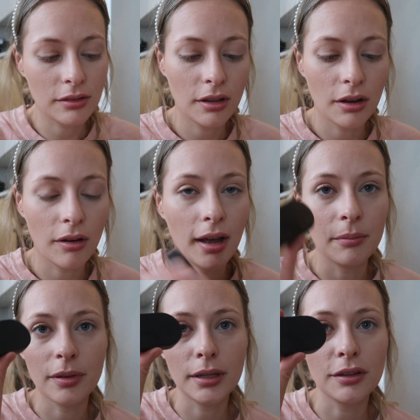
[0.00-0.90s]
So
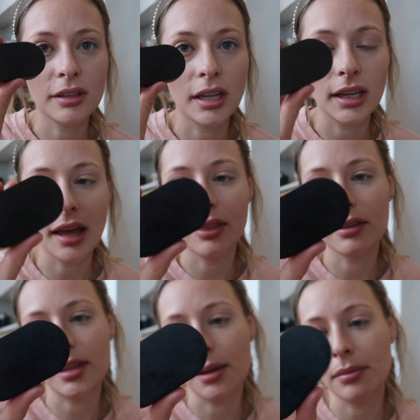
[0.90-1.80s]
I've been using, again, the
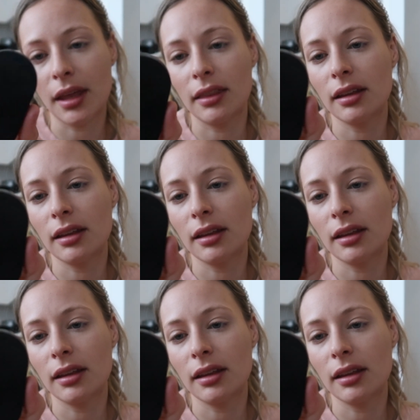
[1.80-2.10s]
same thing.